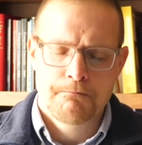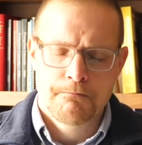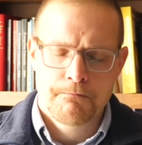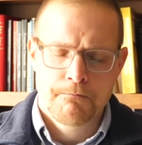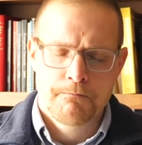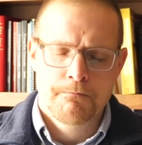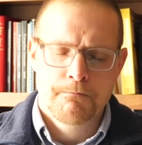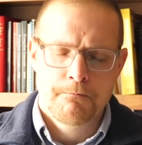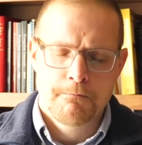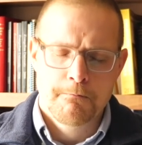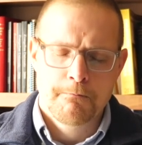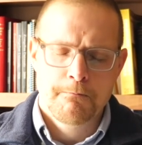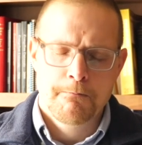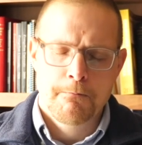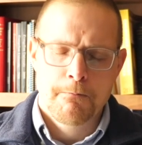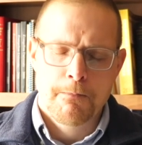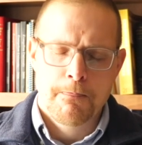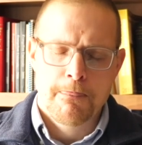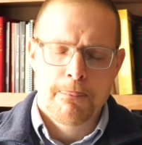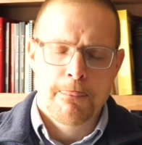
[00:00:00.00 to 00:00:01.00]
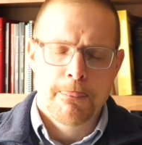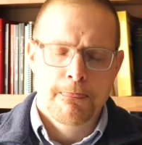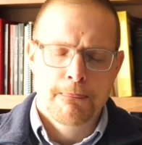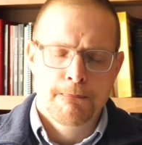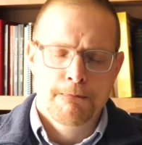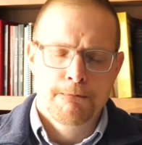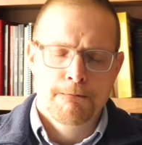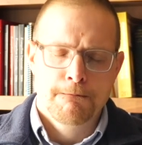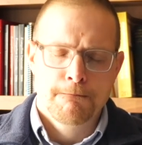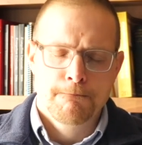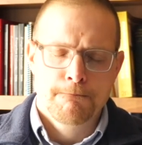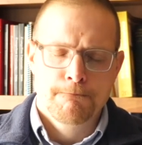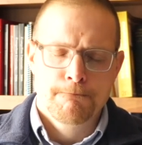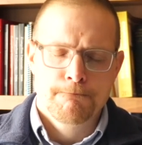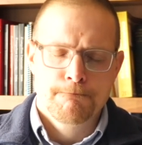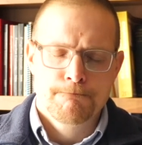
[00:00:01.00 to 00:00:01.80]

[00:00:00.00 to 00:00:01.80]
(silence)